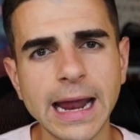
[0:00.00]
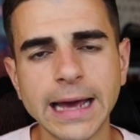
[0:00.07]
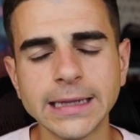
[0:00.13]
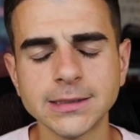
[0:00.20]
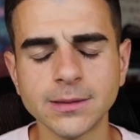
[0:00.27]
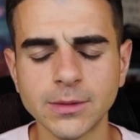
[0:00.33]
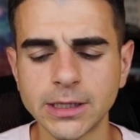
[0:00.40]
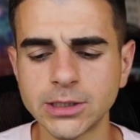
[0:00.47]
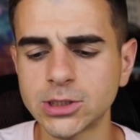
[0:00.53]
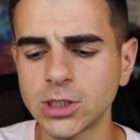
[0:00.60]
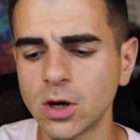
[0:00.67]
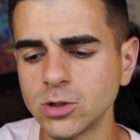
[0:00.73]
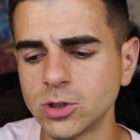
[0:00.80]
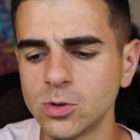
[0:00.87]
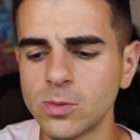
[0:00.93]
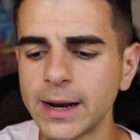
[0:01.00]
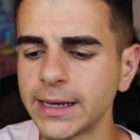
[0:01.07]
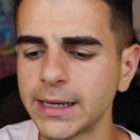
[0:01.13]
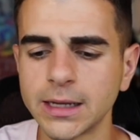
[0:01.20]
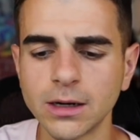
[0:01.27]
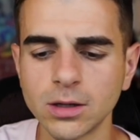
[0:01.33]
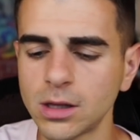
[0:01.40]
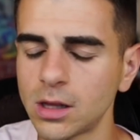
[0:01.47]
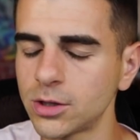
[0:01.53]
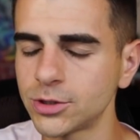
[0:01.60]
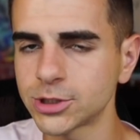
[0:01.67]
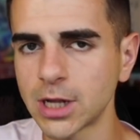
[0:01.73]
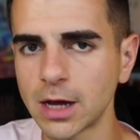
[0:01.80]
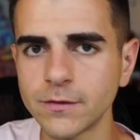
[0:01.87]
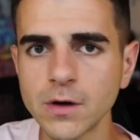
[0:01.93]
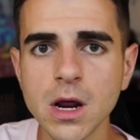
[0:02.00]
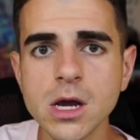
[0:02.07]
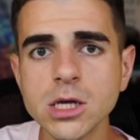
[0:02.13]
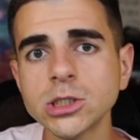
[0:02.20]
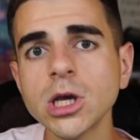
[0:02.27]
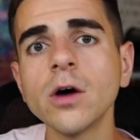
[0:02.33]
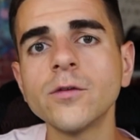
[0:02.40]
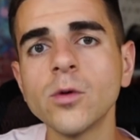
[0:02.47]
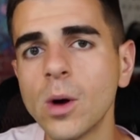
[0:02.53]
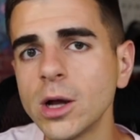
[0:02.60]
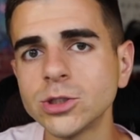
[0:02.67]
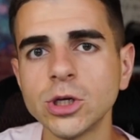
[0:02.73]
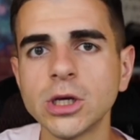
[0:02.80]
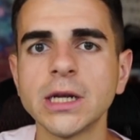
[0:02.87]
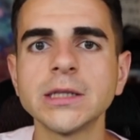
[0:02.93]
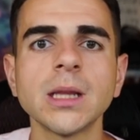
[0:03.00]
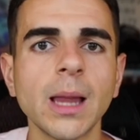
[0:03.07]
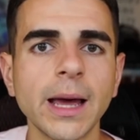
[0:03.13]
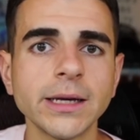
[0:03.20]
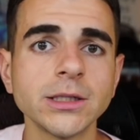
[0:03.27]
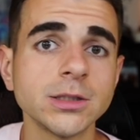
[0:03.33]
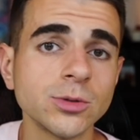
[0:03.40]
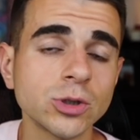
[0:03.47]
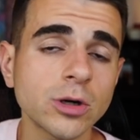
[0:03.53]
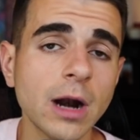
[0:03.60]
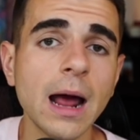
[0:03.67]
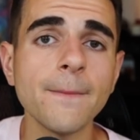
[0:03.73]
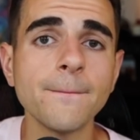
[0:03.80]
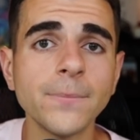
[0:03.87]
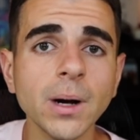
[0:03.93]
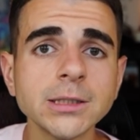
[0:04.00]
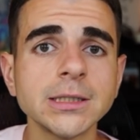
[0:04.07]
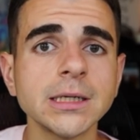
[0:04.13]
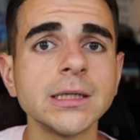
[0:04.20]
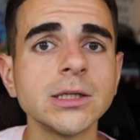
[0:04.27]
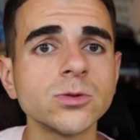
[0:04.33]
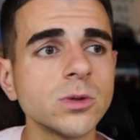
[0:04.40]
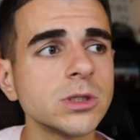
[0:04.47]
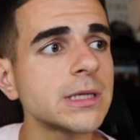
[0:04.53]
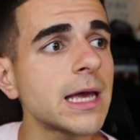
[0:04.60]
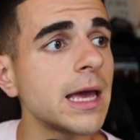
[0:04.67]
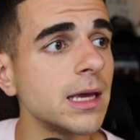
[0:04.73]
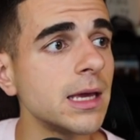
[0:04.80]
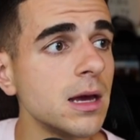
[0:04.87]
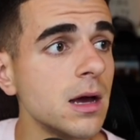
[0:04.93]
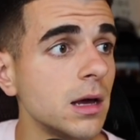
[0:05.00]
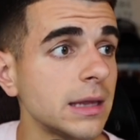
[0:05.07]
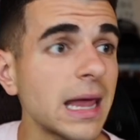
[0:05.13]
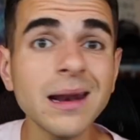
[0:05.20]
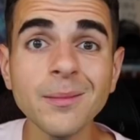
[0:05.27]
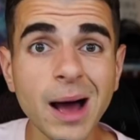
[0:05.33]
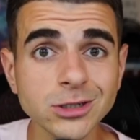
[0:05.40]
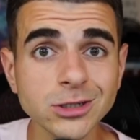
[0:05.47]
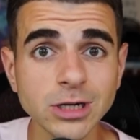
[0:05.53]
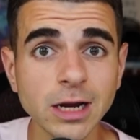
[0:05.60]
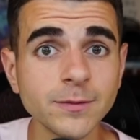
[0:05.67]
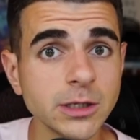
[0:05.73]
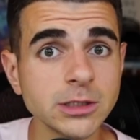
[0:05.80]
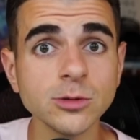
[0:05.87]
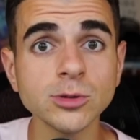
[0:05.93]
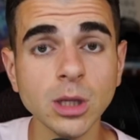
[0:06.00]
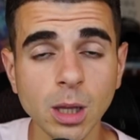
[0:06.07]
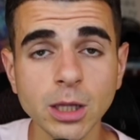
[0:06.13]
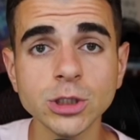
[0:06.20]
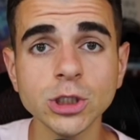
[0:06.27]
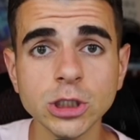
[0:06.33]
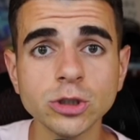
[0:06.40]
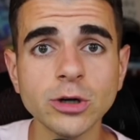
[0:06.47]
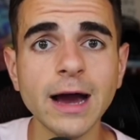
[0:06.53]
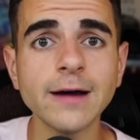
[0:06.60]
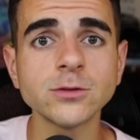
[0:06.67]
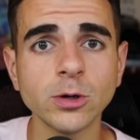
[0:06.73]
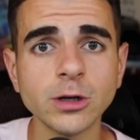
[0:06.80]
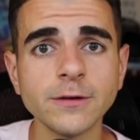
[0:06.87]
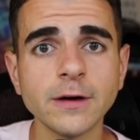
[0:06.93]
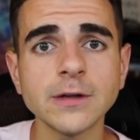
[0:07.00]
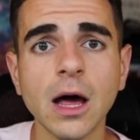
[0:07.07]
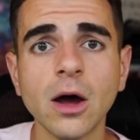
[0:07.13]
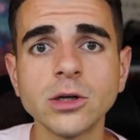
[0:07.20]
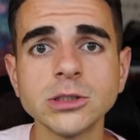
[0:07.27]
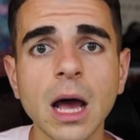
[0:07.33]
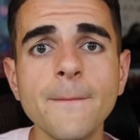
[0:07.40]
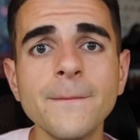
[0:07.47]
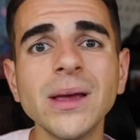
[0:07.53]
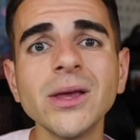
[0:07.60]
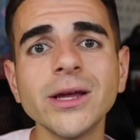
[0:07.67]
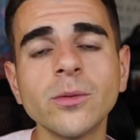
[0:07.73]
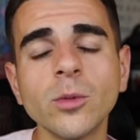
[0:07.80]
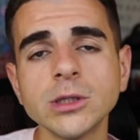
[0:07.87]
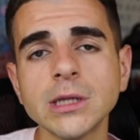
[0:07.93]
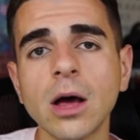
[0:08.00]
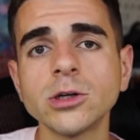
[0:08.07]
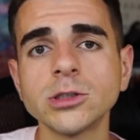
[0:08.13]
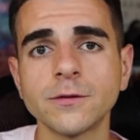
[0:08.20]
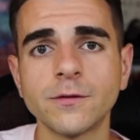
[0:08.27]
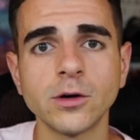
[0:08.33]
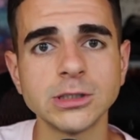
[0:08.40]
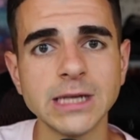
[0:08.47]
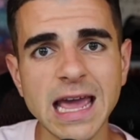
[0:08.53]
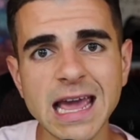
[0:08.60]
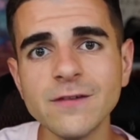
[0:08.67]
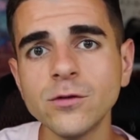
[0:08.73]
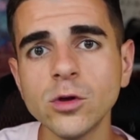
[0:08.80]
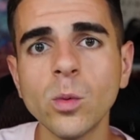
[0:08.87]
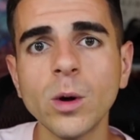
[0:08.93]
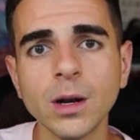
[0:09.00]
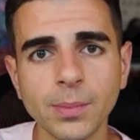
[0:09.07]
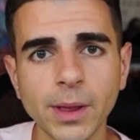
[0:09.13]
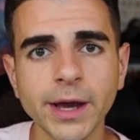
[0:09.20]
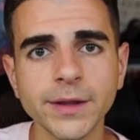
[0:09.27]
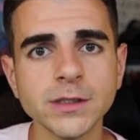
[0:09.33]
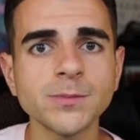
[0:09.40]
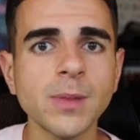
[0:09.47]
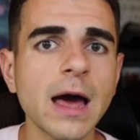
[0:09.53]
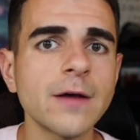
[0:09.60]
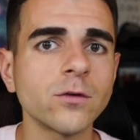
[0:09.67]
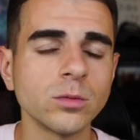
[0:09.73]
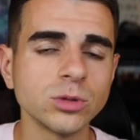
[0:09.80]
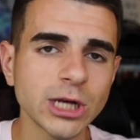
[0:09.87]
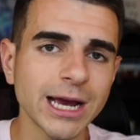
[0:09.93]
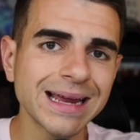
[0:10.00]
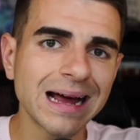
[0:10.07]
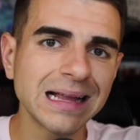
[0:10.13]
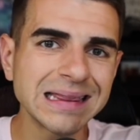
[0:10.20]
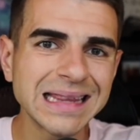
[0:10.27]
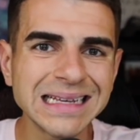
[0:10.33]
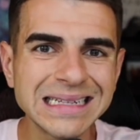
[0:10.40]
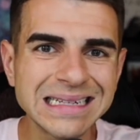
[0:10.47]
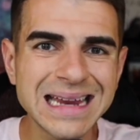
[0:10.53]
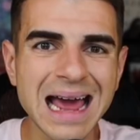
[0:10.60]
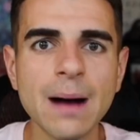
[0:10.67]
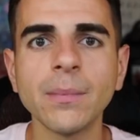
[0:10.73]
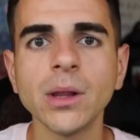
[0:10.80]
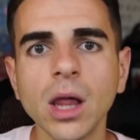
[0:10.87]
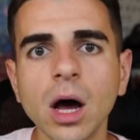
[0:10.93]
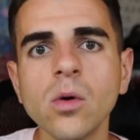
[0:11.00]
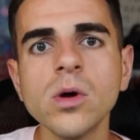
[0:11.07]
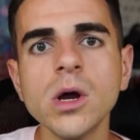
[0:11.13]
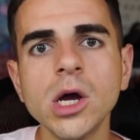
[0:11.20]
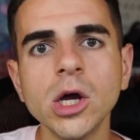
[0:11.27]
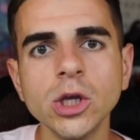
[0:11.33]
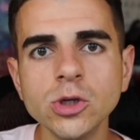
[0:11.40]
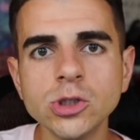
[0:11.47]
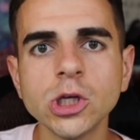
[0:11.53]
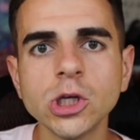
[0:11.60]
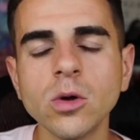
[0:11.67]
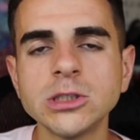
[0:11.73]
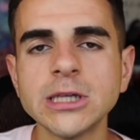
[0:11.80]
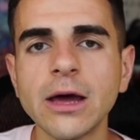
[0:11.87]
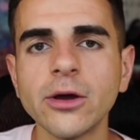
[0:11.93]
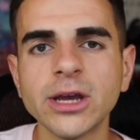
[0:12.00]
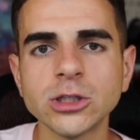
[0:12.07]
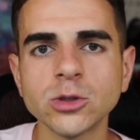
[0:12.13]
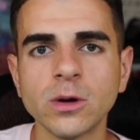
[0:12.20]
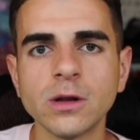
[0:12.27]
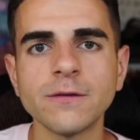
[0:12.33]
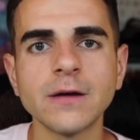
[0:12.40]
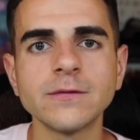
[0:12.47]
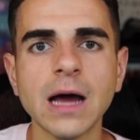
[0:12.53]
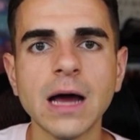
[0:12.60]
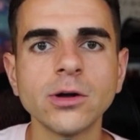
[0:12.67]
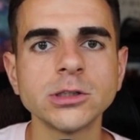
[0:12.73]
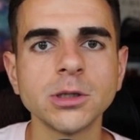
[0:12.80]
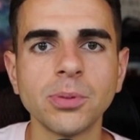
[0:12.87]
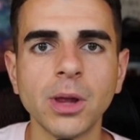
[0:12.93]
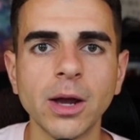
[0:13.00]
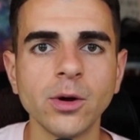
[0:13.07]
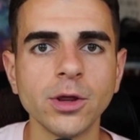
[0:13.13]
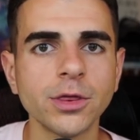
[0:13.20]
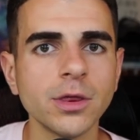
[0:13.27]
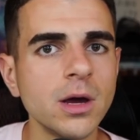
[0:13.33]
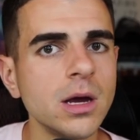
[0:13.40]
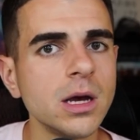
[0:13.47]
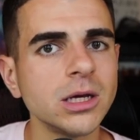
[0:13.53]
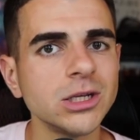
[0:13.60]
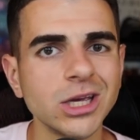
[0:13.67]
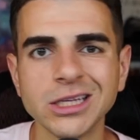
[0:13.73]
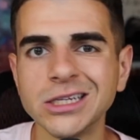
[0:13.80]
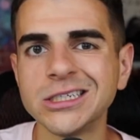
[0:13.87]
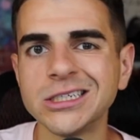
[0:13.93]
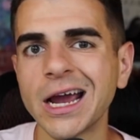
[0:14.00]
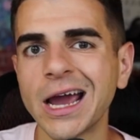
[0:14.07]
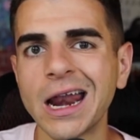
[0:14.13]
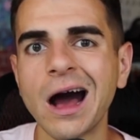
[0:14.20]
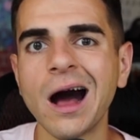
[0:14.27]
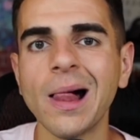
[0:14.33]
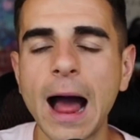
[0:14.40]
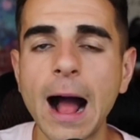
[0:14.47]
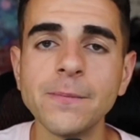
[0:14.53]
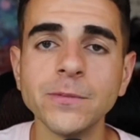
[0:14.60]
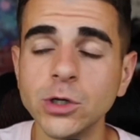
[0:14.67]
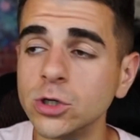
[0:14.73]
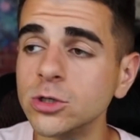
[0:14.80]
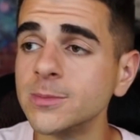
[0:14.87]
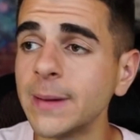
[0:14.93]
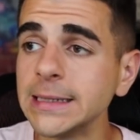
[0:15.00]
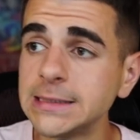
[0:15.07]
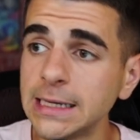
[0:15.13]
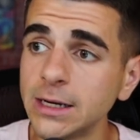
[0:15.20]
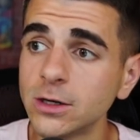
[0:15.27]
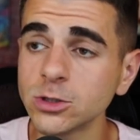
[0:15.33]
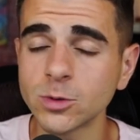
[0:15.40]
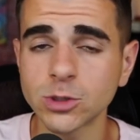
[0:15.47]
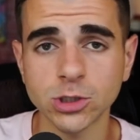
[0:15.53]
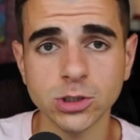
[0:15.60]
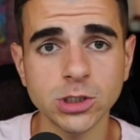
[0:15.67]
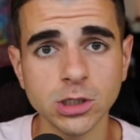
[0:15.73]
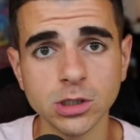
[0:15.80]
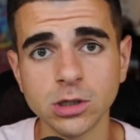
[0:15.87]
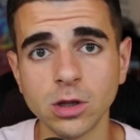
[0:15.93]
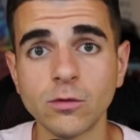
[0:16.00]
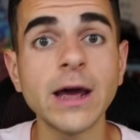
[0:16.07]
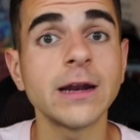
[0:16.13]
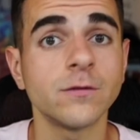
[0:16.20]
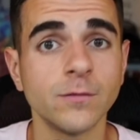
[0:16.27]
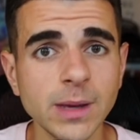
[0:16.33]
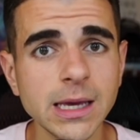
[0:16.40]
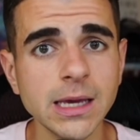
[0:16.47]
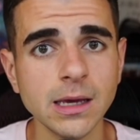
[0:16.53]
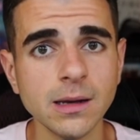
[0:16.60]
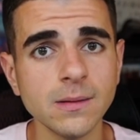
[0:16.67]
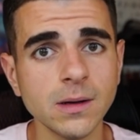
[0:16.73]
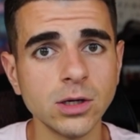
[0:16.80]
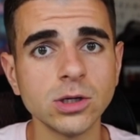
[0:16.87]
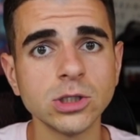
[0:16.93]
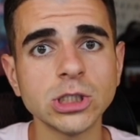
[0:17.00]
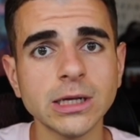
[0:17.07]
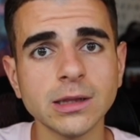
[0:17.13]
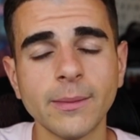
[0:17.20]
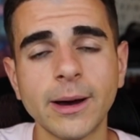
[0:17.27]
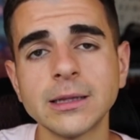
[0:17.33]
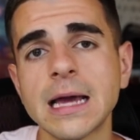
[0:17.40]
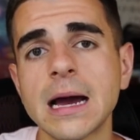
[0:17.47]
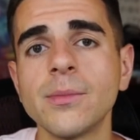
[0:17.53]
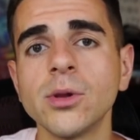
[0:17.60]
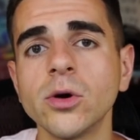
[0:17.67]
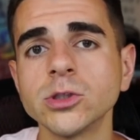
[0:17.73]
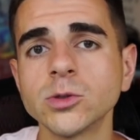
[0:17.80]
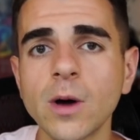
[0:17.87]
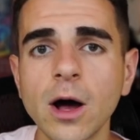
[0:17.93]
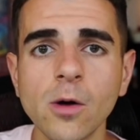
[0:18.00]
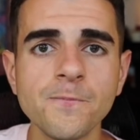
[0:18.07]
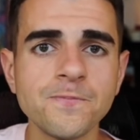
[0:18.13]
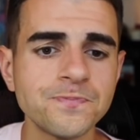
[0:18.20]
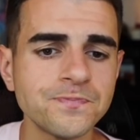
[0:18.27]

I had some things to go to, wedding and all other stuff. So if you want to, you can hit the like and subscribe button. This was not a mock draft because it was a legit draft. $25, $1,001 to first. If you want to play on this platform, check it out. Linked down below. Use the code Sally, get $25 to play with. You check it all out. You can use my tiers, which are to the right of me, and you can check them out down below as well.